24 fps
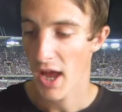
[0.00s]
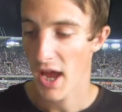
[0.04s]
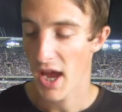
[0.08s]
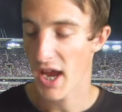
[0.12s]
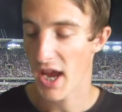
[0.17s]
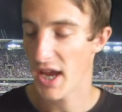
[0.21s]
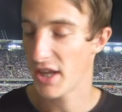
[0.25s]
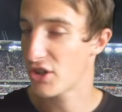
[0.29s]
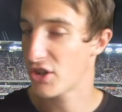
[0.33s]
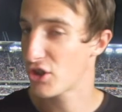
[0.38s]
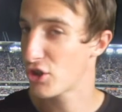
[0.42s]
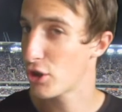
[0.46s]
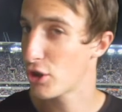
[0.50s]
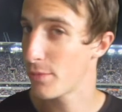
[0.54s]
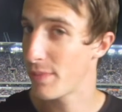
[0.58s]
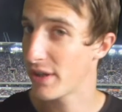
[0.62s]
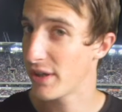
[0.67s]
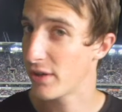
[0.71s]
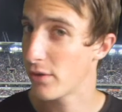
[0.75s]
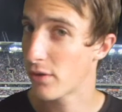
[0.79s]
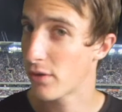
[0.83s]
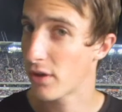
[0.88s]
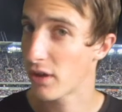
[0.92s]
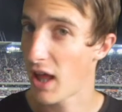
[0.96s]
it should be
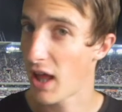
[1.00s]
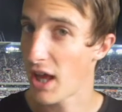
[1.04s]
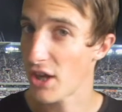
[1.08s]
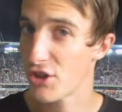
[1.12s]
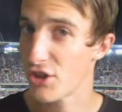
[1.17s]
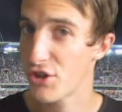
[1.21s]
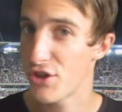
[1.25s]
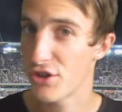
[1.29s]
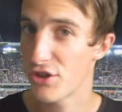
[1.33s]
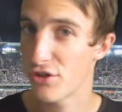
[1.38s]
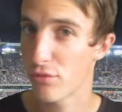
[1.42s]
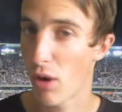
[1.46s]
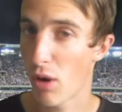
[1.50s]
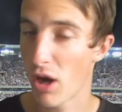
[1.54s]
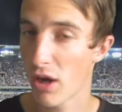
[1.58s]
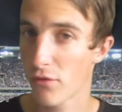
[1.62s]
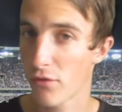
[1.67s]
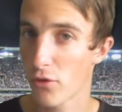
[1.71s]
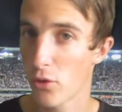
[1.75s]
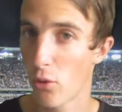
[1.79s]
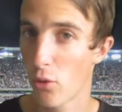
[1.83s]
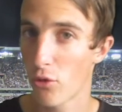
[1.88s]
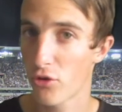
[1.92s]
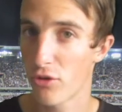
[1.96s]
a good clash, this one.
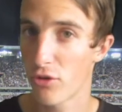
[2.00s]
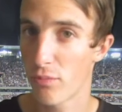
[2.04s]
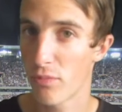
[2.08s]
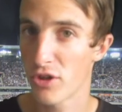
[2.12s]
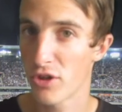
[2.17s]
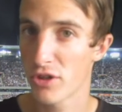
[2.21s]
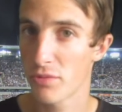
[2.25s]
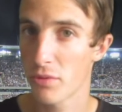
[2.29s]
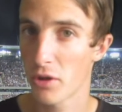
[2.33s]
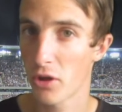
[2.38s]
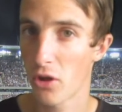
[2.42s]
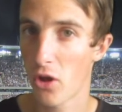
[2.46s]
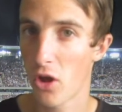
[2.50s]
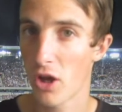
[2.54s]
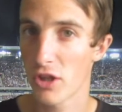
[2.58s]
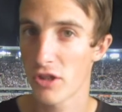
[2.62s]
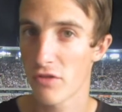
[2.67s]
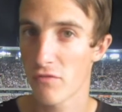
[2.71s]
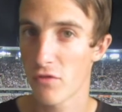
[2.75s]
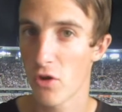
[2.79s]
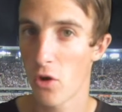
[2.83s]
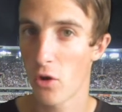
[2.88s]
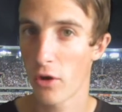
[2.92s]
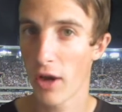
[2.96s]
Of course, the Brisbane Lions
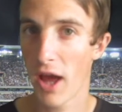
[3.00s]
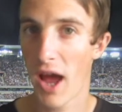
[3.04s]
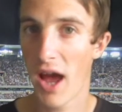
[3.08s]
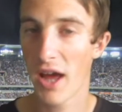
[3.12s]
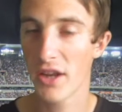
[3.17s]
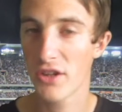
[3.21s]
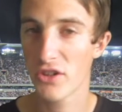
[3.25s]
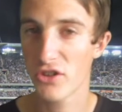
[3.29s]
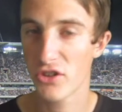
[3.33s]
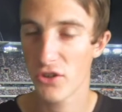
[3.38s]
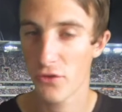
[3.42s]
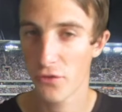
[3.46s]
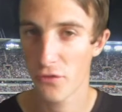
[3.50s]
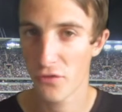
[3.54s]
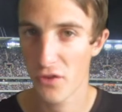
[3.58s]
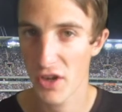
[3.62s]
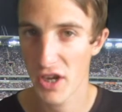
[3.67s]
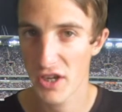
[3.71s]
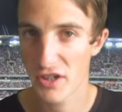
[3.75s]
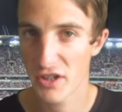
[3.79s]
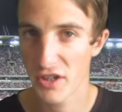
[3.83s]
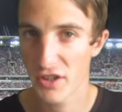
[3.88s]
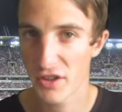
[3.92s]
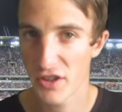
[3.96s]
have gone
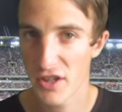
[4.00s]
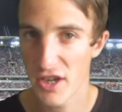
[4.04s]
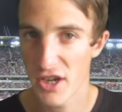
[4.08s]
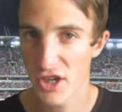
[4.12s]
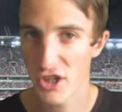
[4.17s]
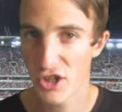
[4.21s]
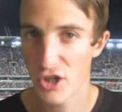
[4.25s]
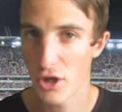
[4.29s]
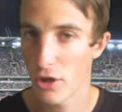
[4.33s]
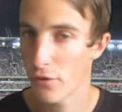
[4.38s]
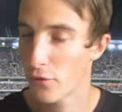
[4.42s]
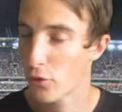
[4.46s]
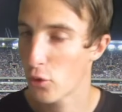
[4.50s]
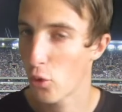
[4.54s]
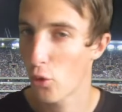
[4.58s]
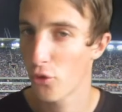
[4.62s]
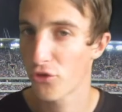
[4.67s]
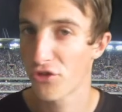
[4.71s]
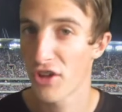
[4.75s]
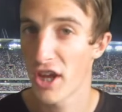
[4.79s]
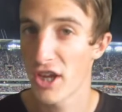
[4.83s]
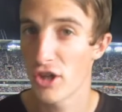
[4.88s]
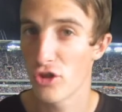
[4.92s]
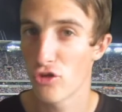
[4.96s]
undefeated this year. Of
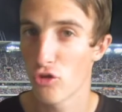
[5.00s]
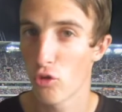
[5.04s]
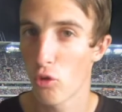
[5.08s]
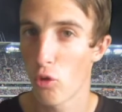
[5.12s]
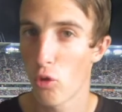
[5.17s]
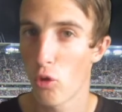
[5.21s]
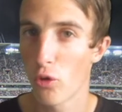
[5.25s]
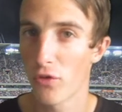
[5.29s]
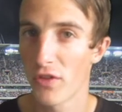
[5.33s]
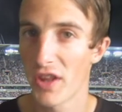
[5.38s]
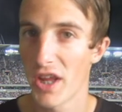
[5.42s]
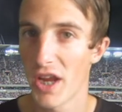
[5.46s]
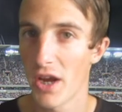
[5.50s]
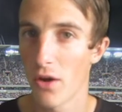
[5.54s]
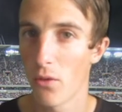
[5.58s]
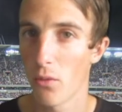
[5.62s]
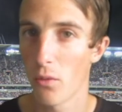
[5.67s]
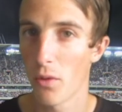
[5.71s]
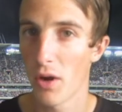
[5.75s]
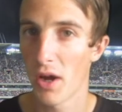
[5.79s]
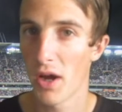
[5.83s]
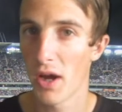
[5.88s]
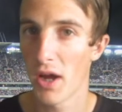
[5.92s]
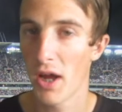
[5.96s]
course, they drawn their
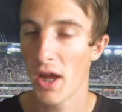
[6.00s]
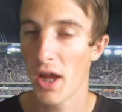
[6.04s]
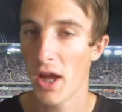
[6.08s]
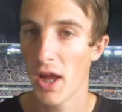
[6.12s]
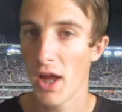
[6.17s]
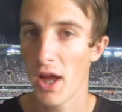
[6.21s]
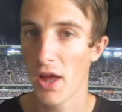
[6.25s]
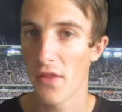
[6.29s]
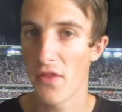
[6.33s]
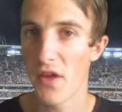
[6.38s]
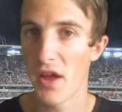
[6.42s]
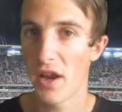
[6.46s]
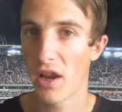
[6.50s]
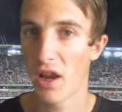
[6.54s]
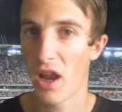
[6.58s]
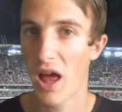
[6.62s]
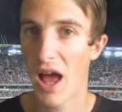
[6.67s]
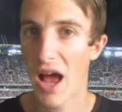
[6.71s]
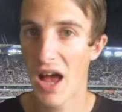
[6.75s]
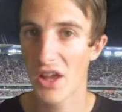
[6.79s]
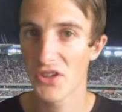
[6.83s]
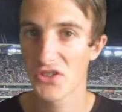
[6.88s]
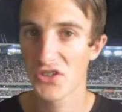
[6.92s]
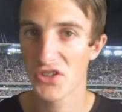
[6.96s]

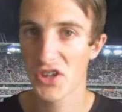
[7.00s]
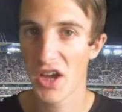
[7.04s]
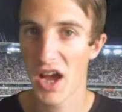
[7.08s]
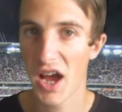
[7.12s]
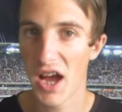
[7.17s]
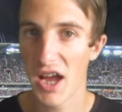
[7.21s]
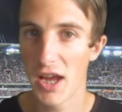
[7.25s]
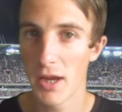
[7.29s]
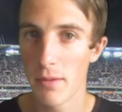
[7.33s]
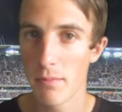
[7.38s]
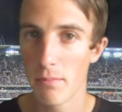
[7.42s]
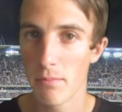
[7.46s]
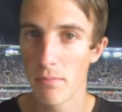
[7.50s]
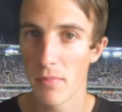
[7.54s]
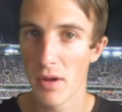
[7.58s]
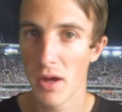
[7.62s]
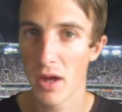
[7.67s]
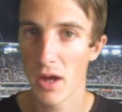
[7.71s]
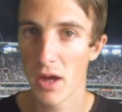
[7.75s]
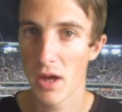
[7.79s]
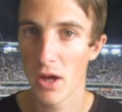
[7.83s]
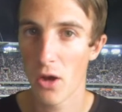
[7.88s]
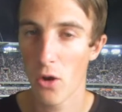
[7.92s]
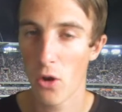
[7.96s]
last game
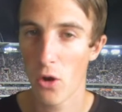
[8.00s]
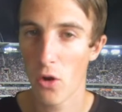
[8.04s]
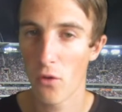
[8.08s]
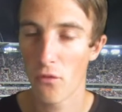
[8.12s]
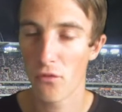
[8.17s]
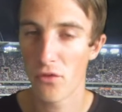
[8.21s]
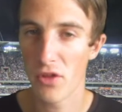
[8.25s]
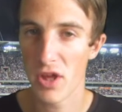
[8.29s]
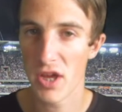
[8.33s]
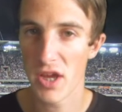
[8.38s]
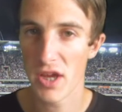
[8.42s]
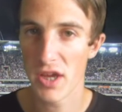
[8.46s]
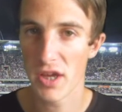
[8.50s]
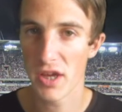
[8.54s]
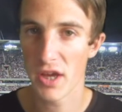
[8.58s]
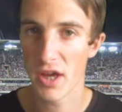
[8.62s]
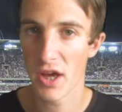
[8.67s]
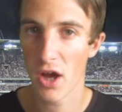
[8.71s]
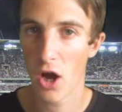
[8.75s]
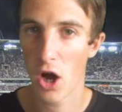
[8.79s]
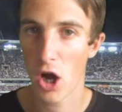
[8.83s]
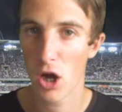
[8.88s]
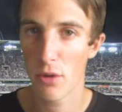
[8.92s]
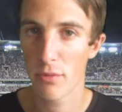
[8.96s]
of the
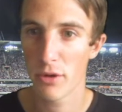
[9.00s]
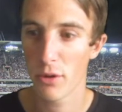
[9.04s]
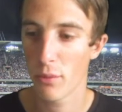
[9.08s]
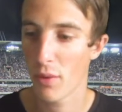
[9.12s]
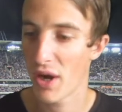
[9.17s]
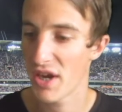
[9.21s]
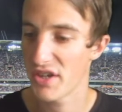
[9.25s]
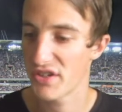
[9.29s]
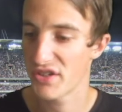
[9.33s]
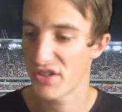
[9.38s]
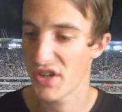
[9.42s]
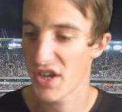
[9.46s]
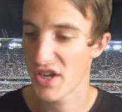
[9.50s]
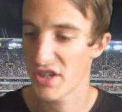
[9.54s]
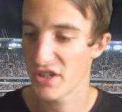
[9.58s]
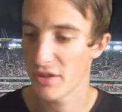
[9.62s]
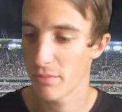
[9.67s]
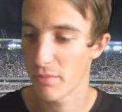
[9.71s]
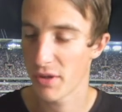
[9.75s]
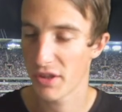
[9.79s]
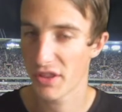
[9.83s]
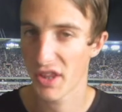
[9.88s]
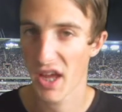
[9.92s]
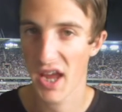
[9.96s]
home and away
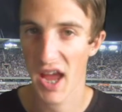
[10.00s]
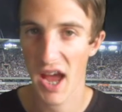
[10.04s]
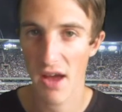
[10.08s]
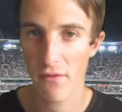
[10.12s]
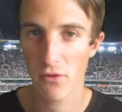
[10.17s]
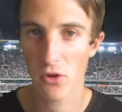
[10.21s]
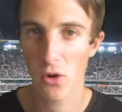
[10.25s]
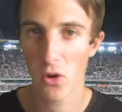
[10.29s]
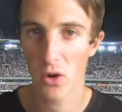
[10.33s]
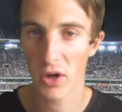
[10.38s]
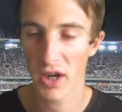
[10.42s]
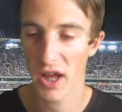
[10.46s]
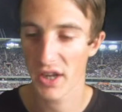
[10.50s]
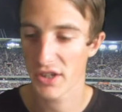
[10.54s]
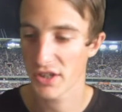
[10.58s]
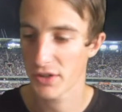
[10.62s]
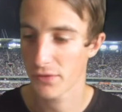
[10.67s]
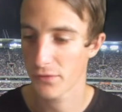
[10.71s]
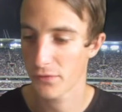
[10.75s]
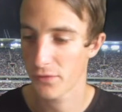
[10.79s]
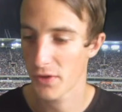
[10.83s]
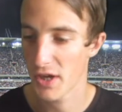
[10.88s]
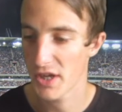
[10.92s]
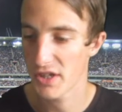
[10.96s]
season, but they have gone
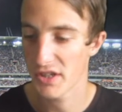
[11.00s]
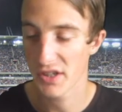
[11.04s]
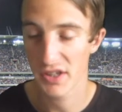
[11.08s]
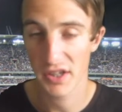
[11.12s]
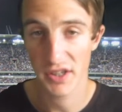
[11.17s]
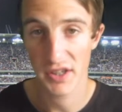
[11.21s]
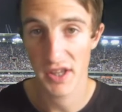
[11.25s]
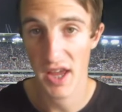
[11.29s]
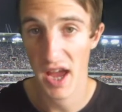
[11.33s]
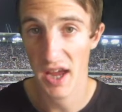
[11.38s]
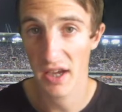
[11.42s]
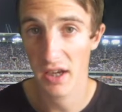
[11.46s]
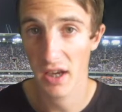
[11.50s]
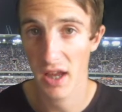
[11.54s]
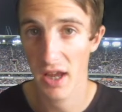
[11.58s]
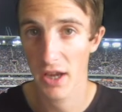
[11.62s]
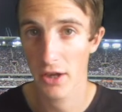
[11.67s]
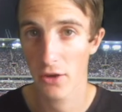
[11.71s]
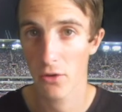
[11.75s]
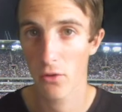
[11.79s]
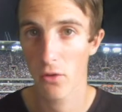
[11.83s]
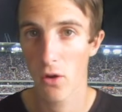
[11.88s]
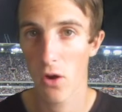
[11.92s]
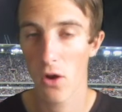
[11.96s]
undefeated, and the
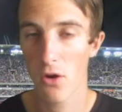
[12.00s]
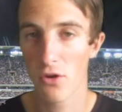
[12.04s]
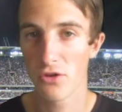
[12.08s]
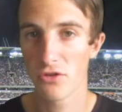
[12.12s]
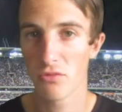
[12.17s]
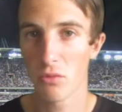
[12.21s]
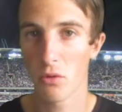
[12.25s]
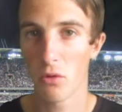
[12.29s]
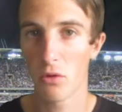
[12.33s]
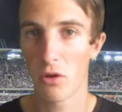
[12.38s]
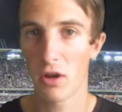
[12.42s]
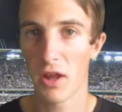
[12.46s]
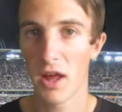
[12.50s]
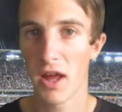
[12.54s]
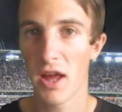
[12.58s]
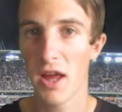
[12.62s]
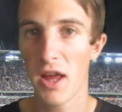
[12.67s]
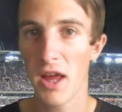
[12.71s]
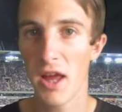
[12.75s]
Adelaide Crows will